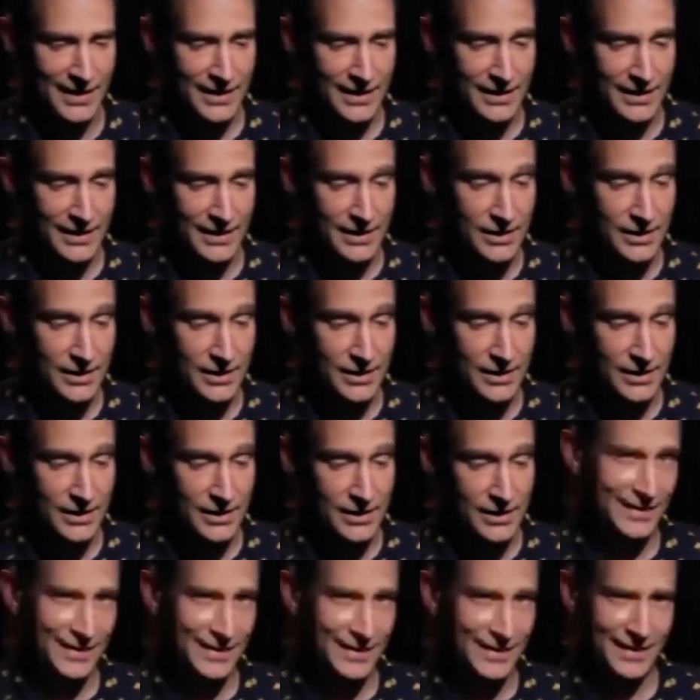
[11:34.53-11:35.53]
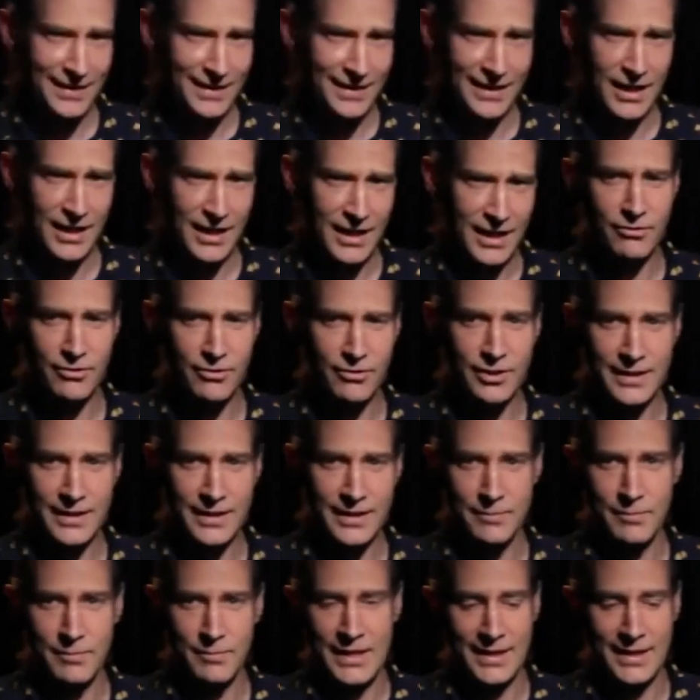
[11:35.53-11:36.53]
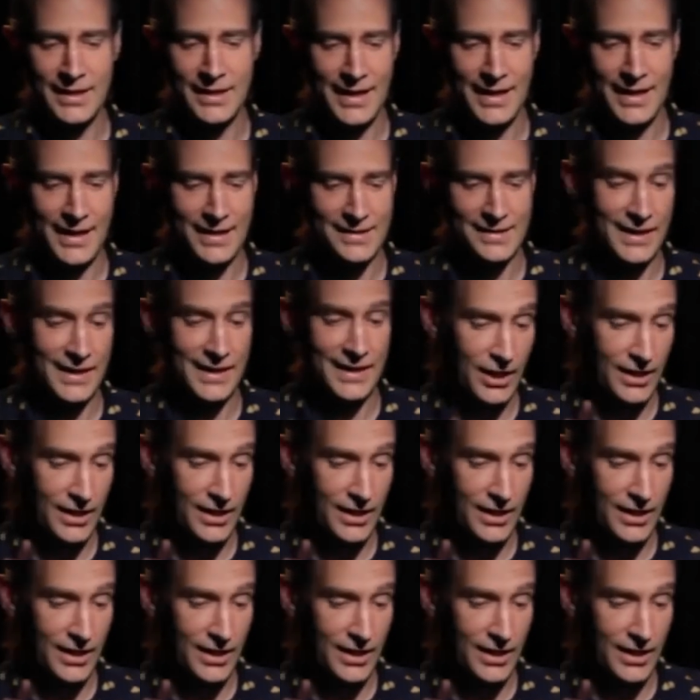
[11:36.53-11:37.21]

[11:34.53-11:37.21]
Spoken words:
This was covered in the media as a